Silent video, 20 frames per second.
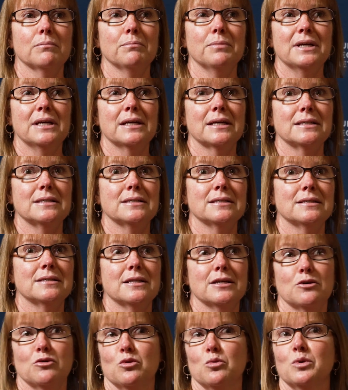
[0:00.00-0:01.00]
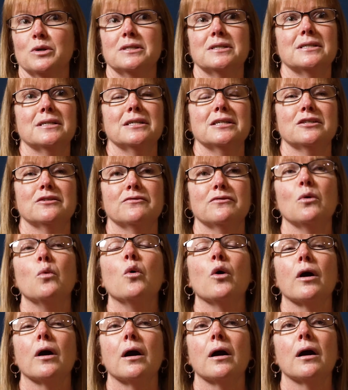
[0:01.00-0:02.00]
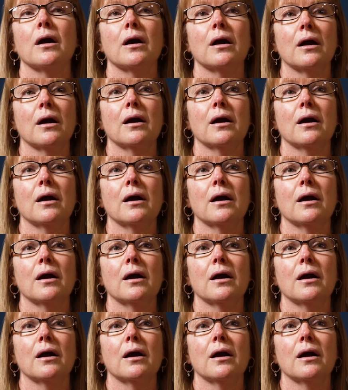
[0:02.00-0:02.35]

because they're the ones that it's for.